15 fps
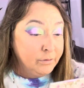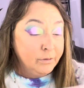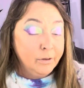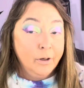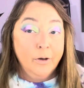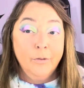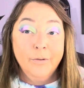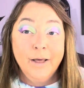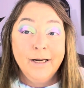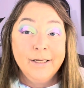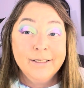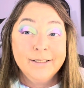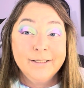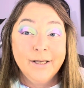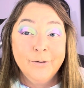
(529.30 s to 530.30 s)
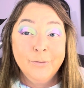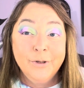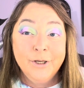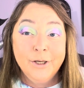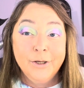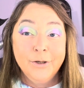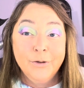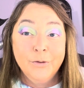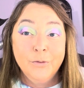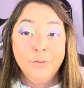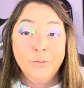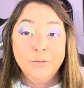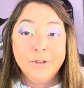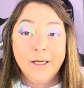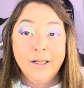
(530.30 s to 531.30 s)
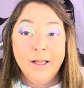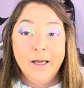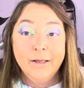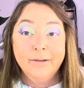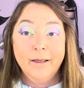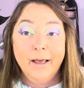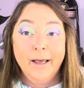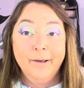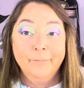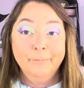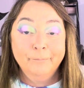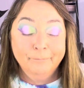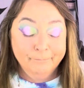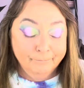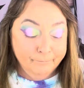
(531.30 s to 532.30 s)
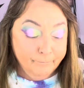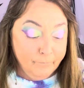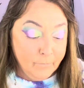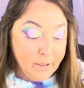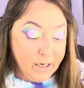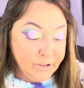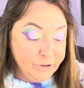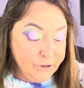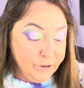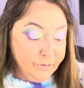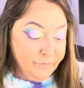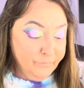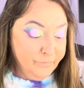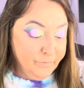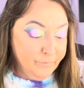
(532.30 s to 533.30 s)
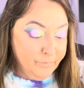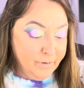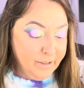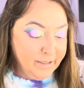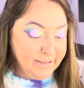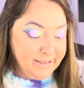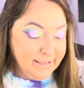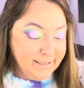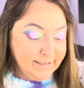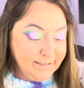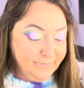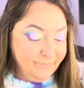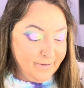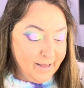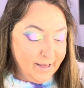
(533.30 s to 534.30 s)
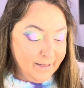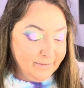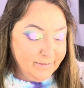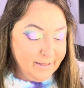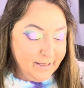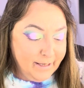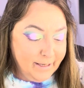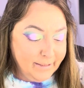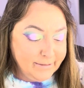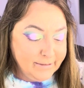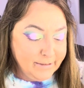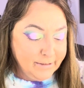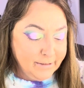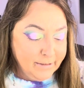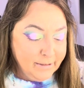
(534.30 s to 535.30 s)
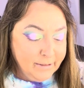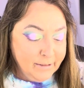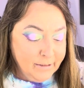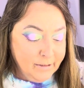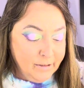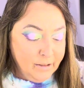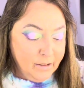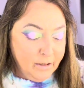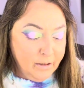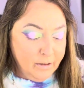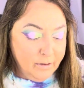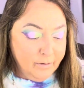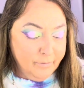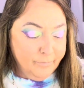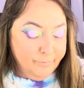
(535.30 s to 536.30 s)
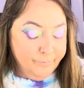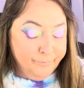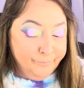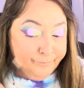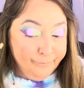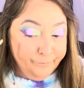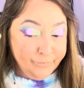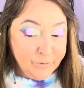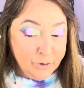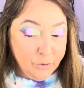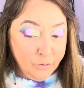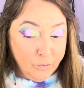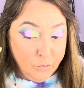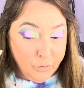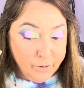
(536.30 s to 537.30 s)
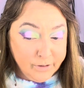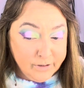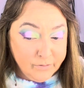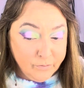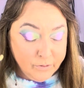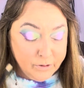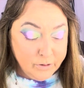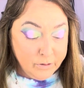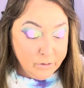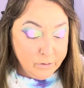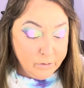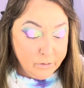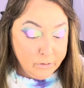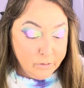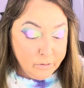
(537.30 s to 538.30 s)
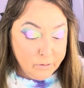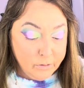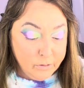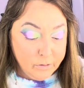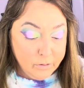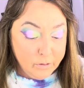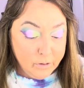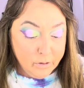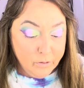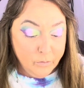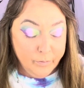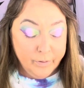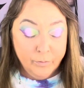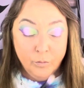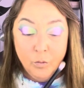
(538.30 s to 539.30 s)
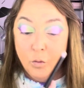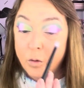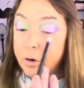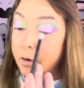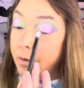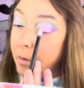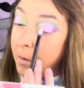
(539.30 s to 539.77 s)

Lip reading: Oh, that is so cute. I like that. I should have intensified that turquoise one a little bit more.